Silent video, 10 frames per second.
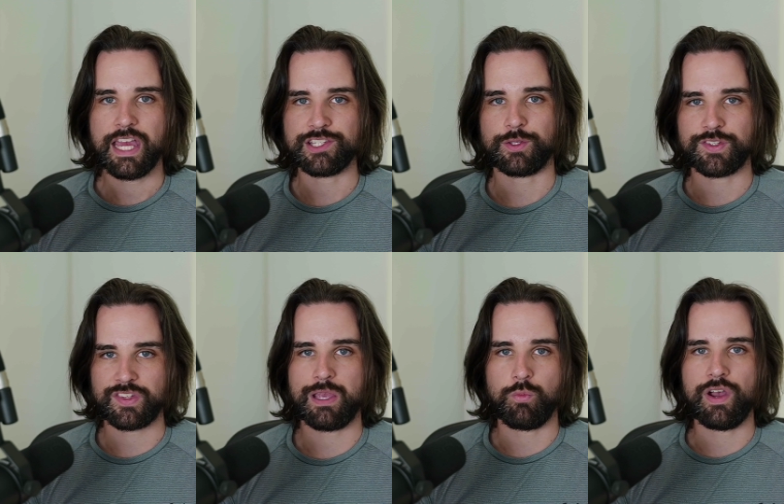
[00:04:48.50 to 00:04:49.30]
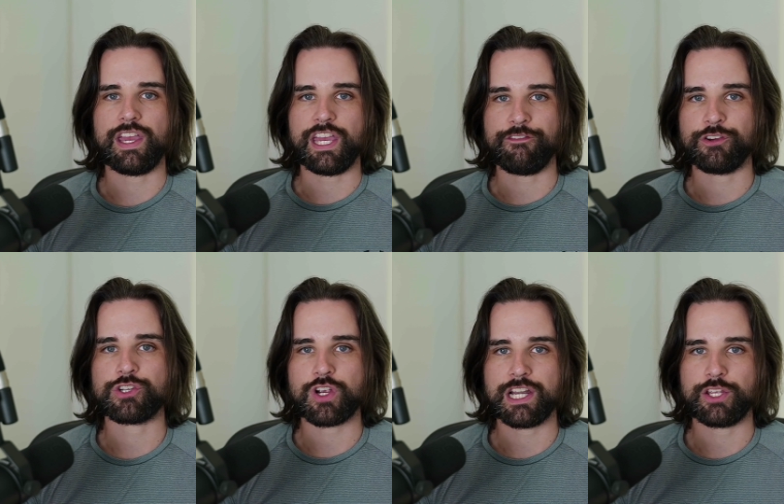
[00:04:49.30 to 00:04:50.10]
And so in the same way, if you're
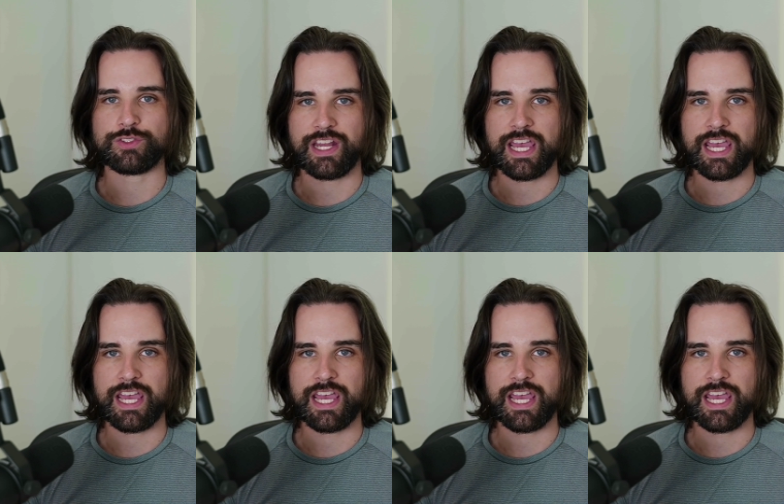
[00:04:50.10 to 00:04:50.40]
trying to use an